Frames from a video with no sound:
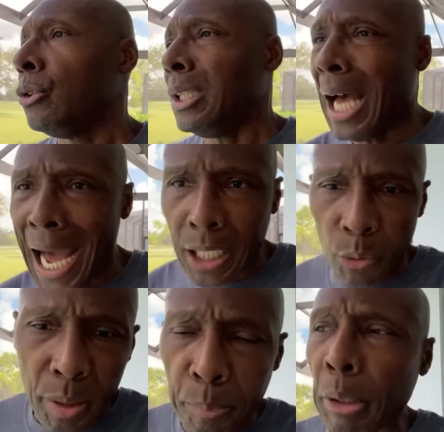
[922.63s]

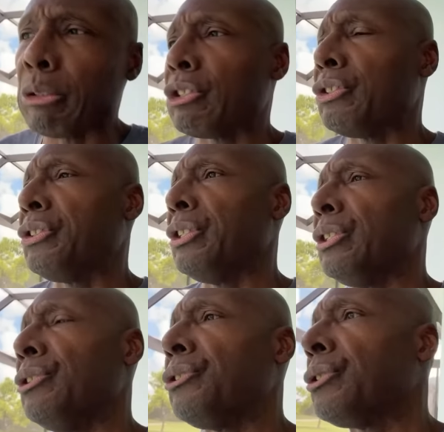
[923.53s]
lottery
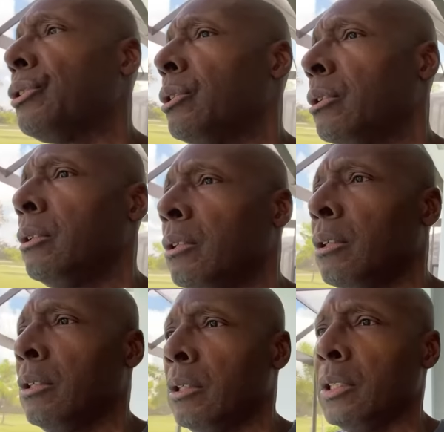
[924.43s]
purchases,
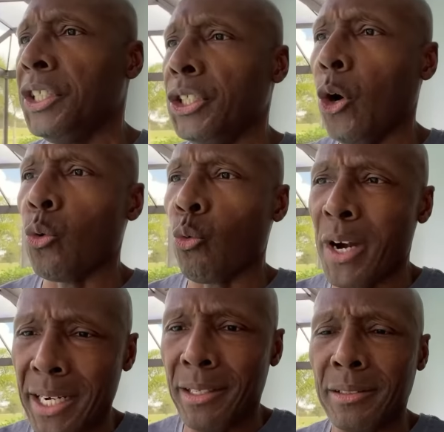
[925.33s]
you know,
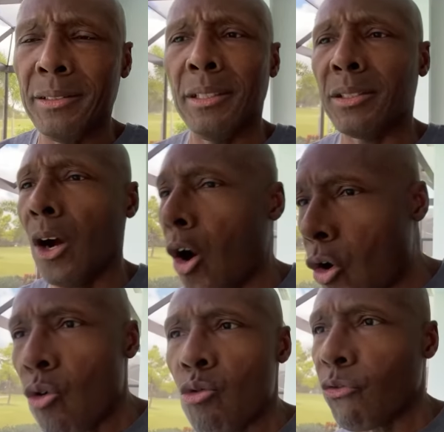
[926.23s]
renting to
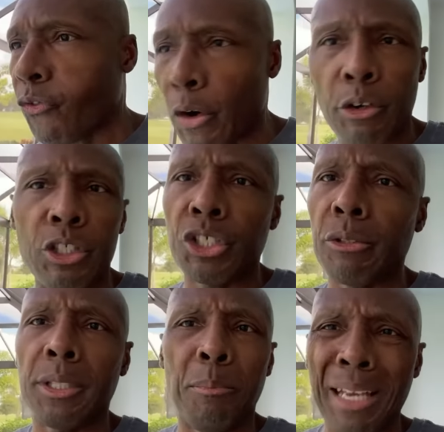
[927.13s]
own
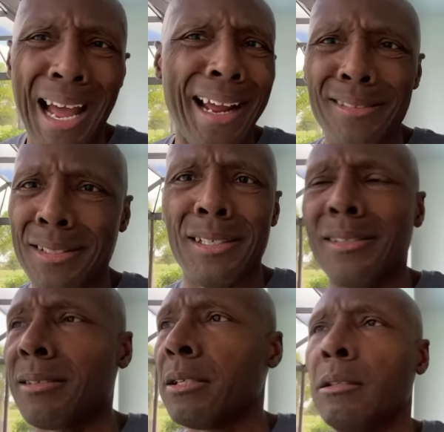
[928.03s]
furniture and
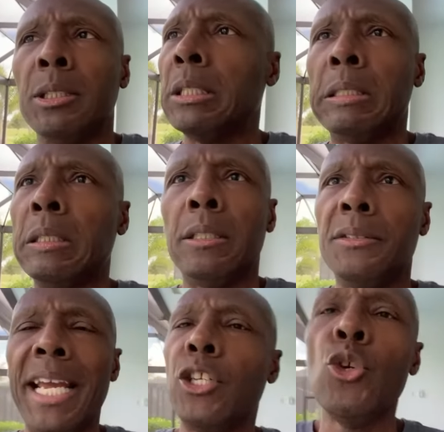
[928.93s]
appliances.
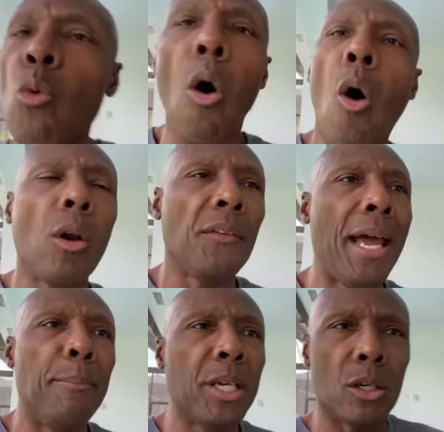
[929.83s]
They do all of
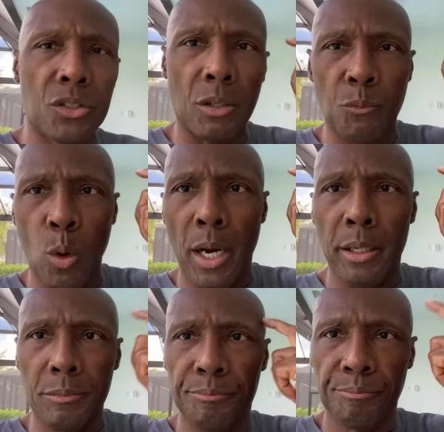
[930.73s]
that because of what?